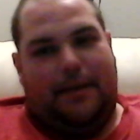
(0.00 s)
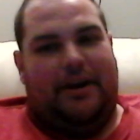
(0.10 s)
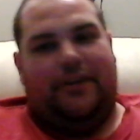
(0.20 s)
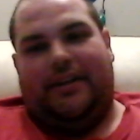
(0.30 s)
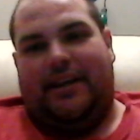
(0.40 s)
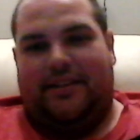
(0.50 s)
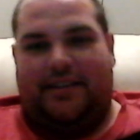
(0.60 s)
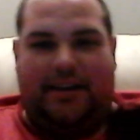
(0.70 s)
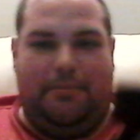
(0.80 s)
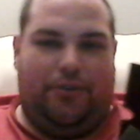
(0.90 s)
Yeah, apparently
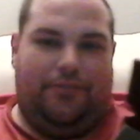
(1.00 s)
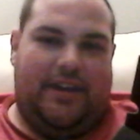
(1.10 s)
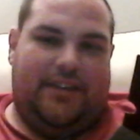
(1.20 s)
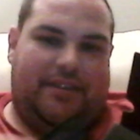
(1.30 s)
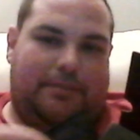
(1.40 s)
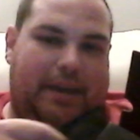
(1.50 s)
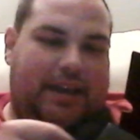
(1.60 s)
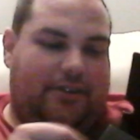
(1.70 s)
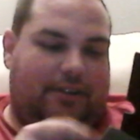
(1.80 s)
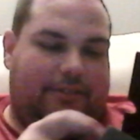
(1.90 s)
his emo phase isn't
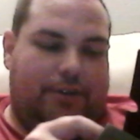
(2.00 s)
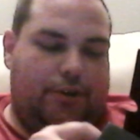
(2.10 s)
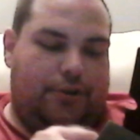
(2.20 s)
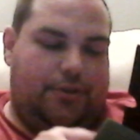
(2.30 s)
paying off.